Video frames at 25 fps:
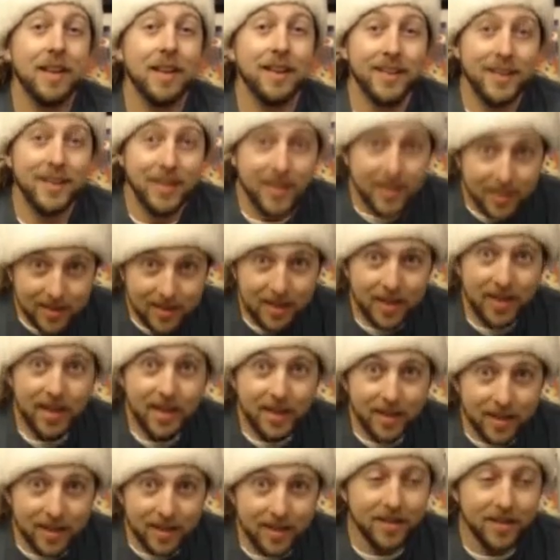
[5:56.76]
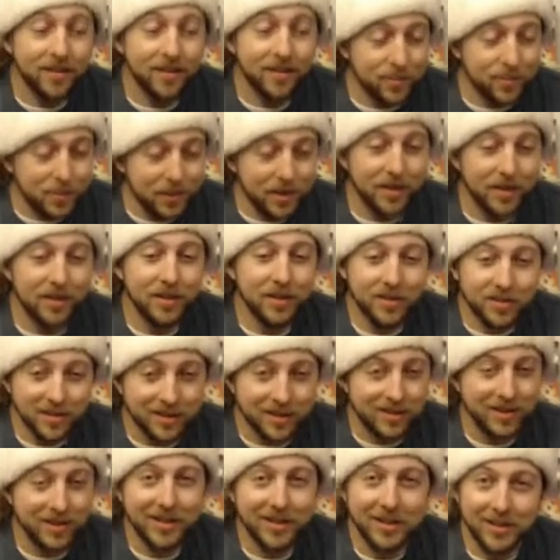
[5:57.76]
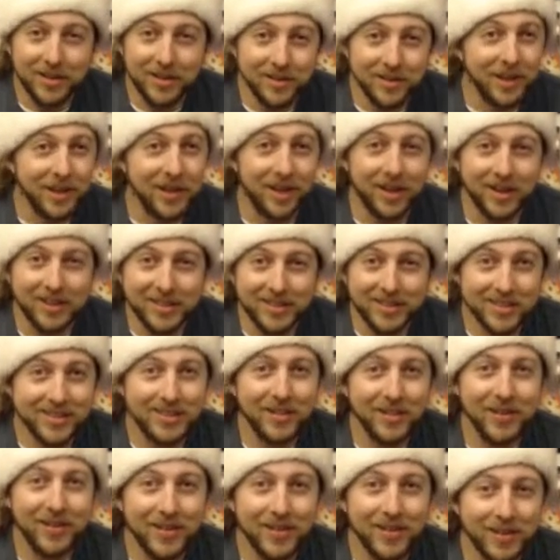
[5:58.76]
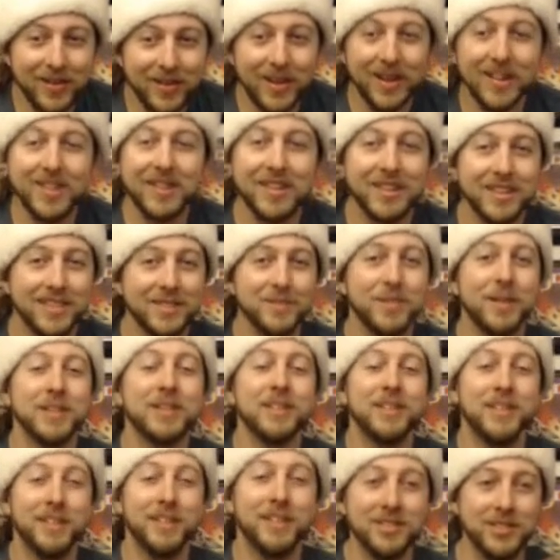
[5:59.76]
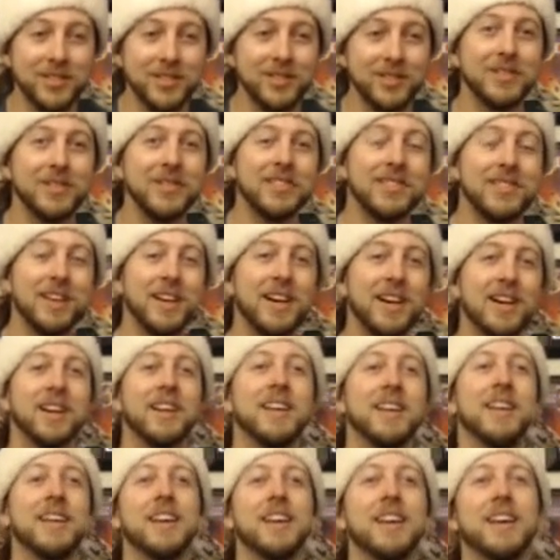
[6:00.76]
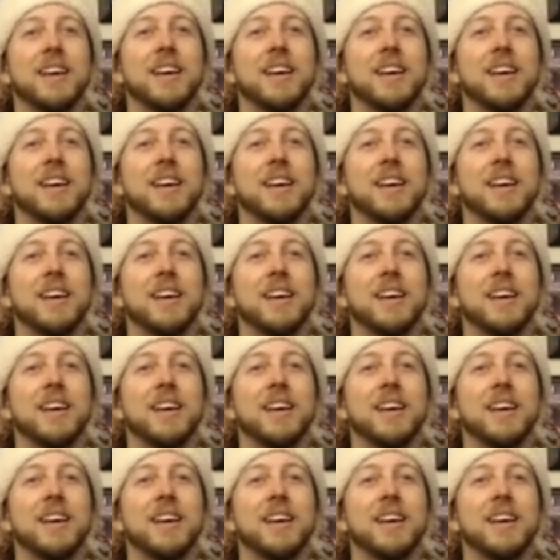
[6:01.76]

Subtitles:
And he did. He killed Han Solo. I expected Han Solo to die.